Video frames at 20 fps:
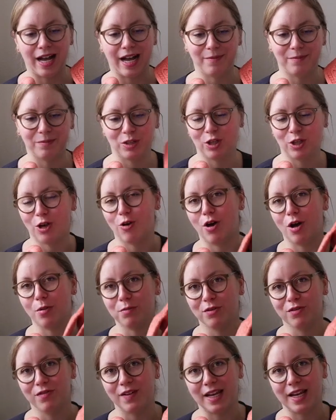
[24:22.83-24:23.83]
you know, on
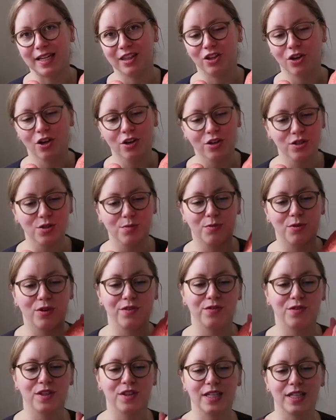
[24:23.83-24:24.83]
providing the yarn support
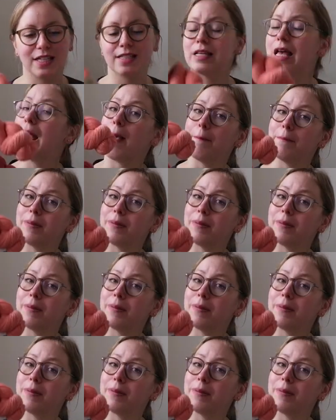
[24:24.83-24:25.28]
for this,